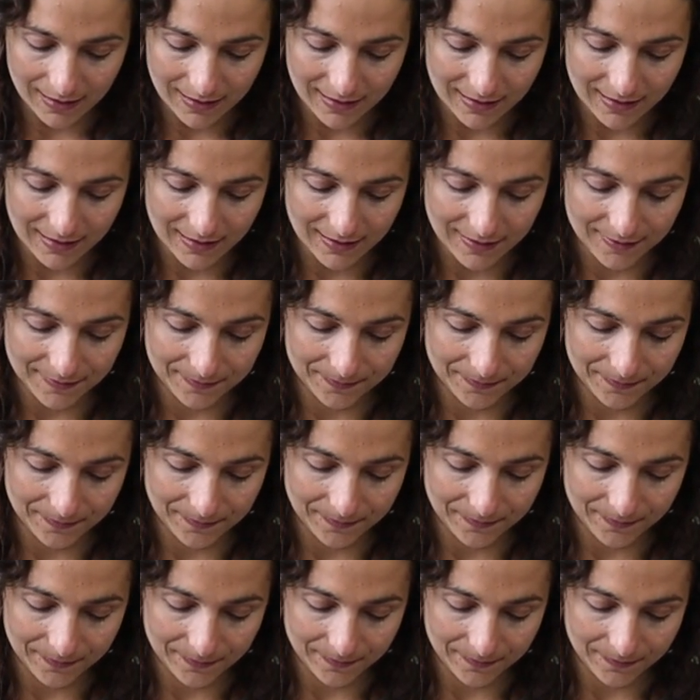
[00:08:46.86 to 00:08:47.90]

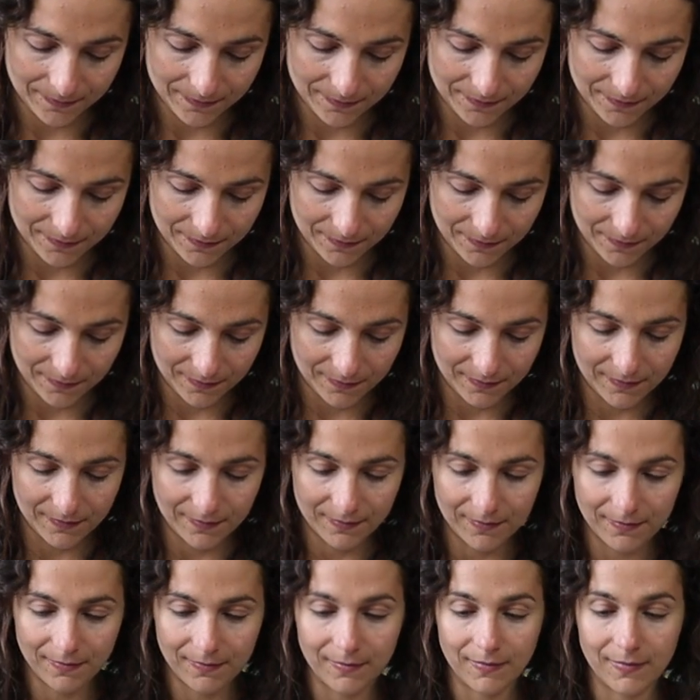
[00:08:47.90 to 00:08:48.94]

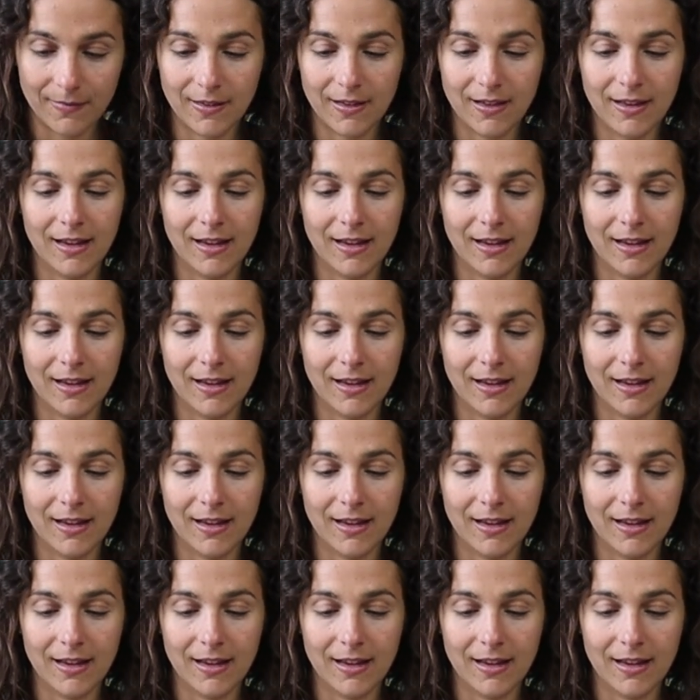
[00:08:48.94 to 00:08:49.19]
No one is speaking in this clip.